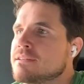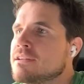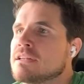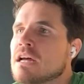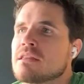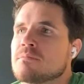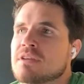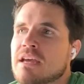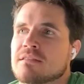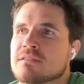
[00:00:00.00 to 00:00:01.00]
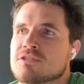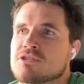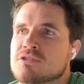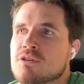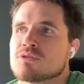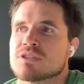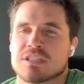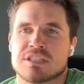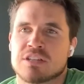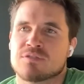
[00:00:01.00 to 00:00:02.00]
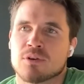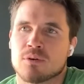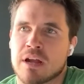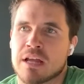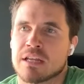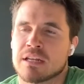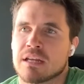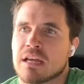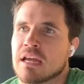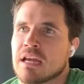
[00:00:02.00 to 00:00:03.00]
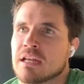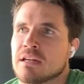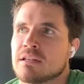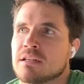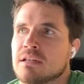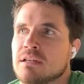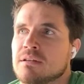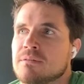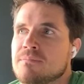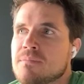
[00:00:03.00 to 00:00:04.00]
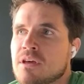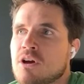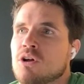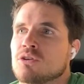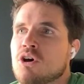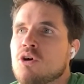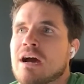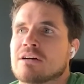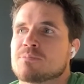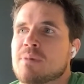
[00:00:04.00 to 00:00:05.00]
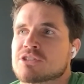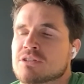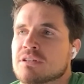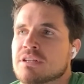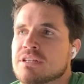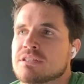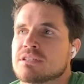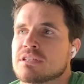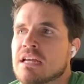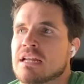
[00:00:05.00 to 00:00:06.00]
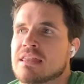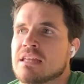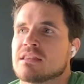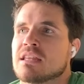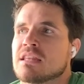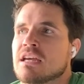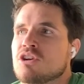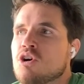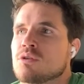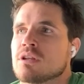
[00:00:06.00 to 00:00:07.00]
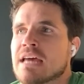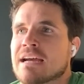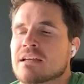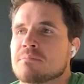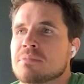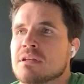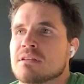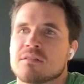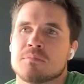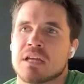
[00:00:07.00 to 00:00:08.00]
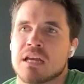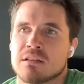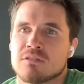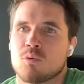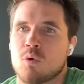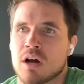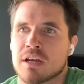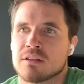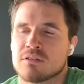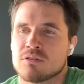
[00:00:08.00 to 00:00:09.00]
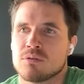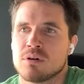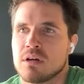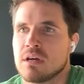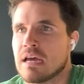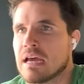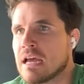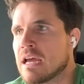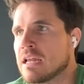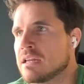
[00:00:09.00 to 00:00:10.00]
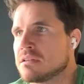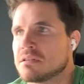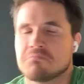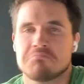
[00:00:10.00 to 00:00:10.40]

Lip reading: know, none of them take this show's success for granted, and they all know how special it is. And I think that they know that that can be intimidating to walk into, and